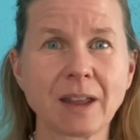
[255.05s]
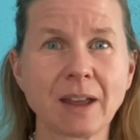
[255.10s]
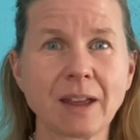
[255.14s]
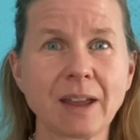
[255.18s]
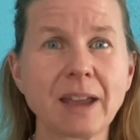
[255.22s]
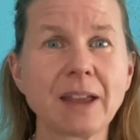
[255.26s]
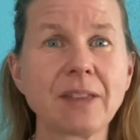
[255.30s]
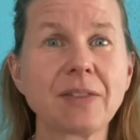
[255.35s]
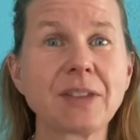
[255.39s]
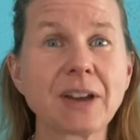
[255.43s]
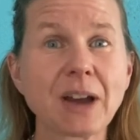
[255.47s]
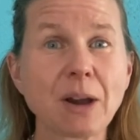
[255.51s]

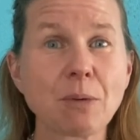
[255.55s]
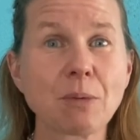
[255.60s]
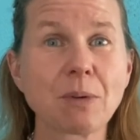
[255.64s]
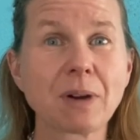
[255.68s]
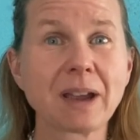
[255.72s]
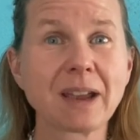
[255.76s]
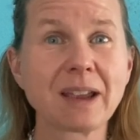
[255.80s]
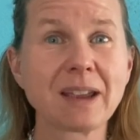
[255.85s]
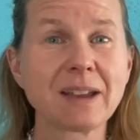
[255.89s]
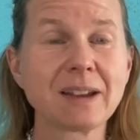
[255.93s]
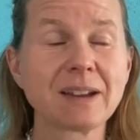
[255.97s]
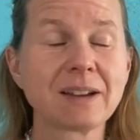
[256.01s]
In that
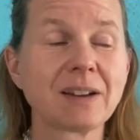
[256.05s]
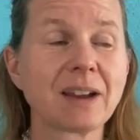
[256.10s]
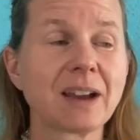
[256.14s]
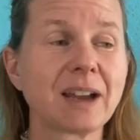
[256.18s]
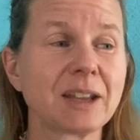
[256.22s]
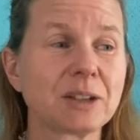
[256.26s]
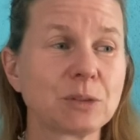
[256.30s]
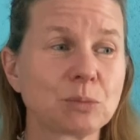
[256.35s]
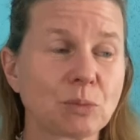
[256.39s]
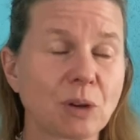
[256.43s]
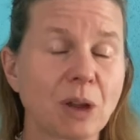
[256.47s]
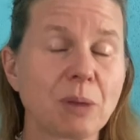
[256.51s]
way,
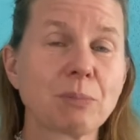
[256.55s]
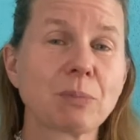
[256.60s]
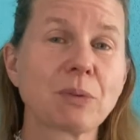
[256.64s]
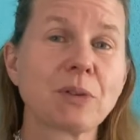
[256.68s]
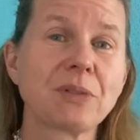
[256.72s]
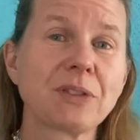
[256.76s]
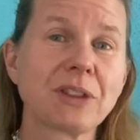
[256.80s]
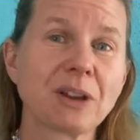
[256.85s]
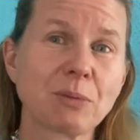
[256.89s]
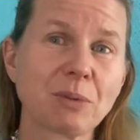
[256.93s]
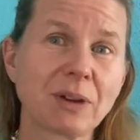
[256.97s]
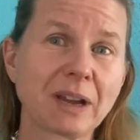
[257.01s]
at one point,
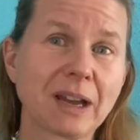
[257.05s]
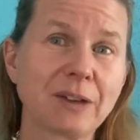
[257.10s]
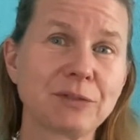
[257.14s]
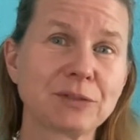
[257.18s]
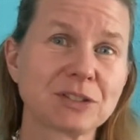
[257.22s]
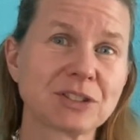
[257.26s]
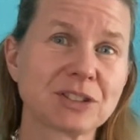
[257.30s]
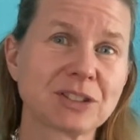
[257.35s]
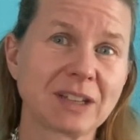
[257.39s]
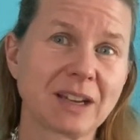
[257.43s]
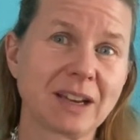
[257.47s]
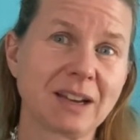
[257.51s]
they will have
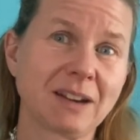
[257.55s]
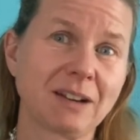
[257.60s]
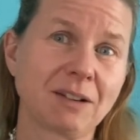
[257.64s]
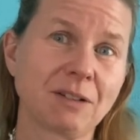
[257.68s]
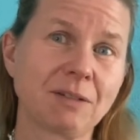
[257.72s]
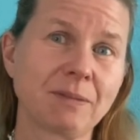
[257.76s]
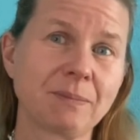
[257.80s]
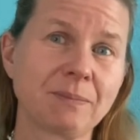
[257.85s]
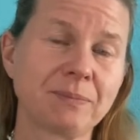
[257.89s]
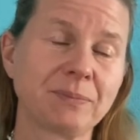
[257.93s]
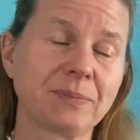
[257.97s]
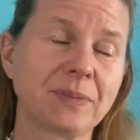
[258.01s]
to say no.
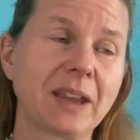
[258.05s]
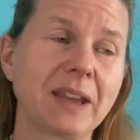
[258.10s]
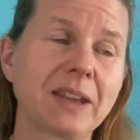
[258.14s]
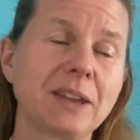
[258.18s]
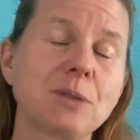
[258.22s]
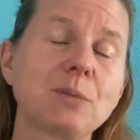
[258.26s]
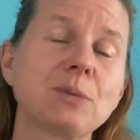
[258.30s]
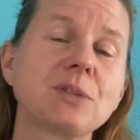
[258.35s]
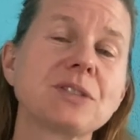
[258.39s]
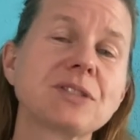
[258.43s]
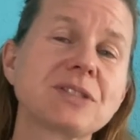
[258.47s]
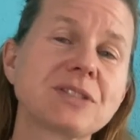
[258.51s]
And
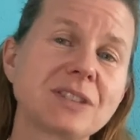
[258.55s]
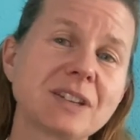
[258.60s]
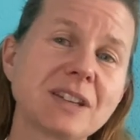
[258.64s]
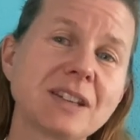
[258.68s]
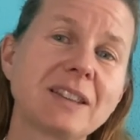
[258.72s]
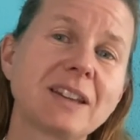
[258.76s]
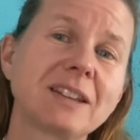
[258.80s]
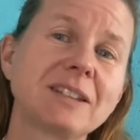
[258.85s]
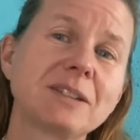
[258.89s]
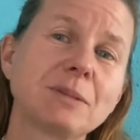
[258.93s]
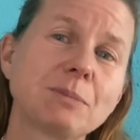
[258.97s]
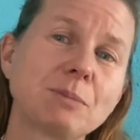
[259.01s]
you will see
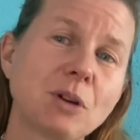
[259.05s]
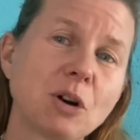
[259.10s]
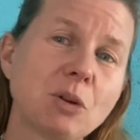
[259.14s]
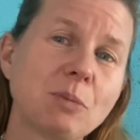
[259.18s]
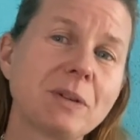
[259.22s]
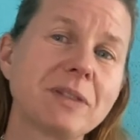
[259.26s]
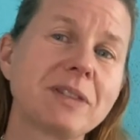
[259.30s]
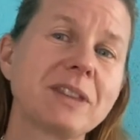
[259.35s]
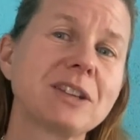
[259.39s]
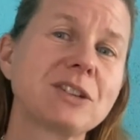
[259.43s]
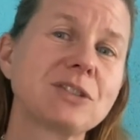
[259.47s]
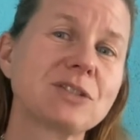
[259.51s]
that the
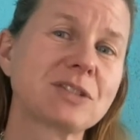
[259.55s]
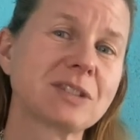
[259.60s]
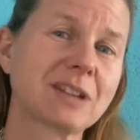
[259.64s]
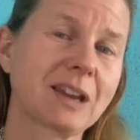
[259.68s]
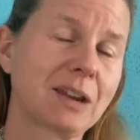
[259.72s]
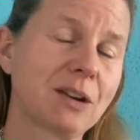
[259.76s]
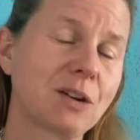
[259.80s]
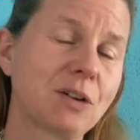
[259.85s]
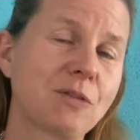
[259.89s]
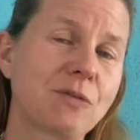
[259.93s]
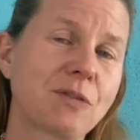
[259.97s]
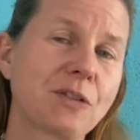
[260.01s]
moment that you say
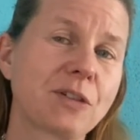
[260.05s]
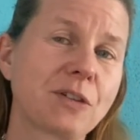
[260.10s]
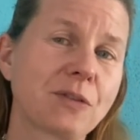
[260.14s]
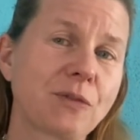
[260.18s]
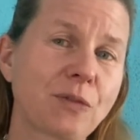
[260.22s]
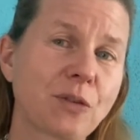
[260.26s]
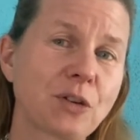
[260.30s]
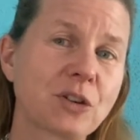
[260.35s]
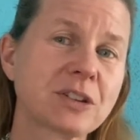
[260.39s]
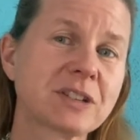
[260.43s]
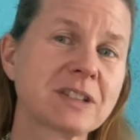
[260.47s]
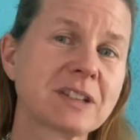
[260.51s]
no for the
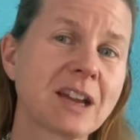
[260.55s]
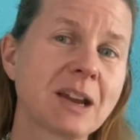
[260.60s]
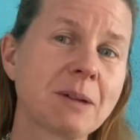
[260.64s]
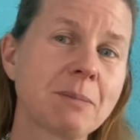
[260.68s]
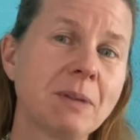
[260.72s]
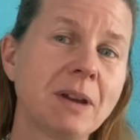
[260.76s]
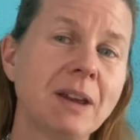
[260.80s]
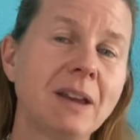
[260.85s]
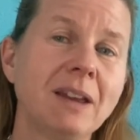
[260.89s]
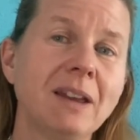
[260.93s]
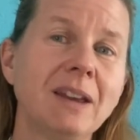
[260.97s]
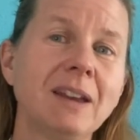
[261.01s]
first time,
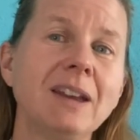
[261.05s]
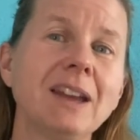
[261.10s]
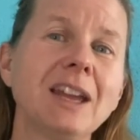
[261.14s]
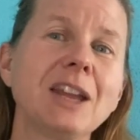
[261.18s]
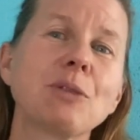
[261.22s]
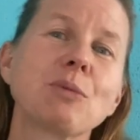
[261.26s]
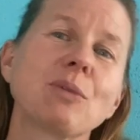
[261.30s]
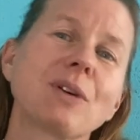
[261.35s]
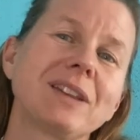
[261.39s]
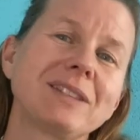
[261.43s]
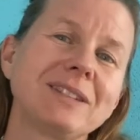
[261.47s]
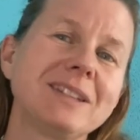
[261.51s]
it
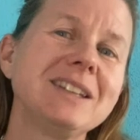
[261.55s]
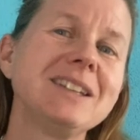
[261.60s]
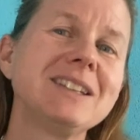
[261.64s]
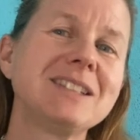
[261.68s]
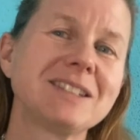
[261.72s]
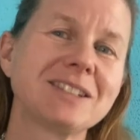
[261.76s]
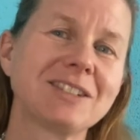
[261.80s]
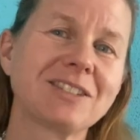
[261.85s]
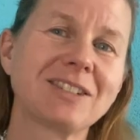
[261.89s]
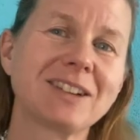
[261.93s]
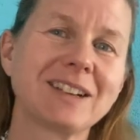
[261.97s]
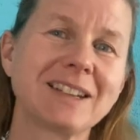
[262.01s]
will get
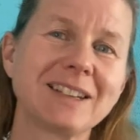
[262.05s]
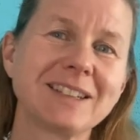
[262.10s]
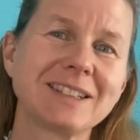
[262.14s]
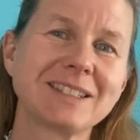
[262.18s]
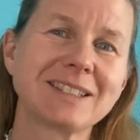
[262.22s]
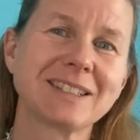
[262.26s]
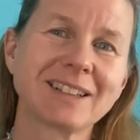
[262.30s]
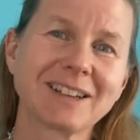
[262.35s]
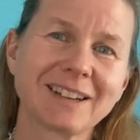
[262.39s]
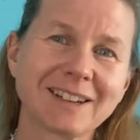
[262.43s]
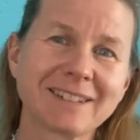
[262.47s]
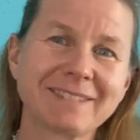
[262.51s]
easier and
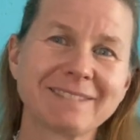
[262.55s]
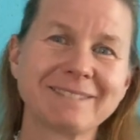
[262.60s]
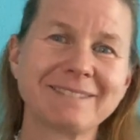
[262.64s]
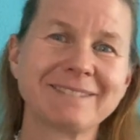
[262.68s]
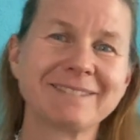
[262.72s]
easier.